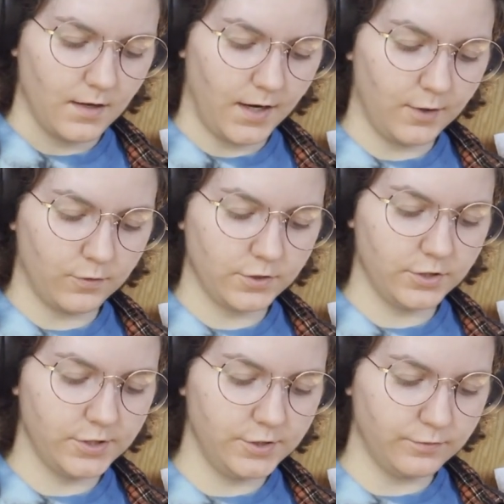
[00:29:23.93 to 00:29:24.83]
I
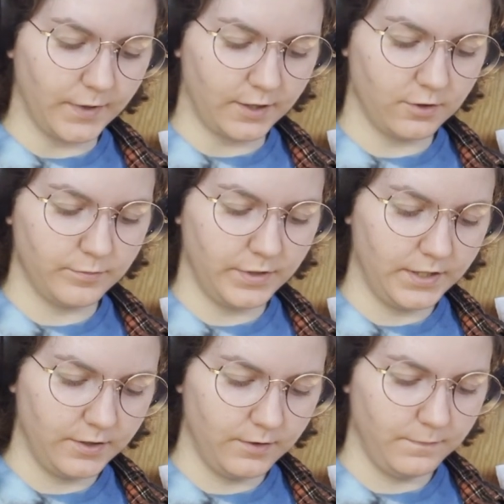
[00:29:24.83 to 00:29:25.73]
ordered a new record
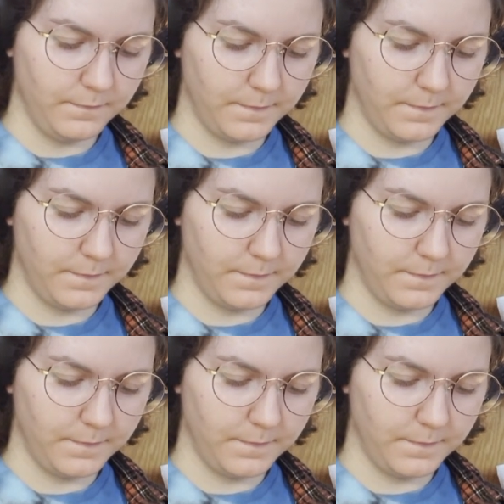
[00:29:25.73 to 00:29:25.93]
player.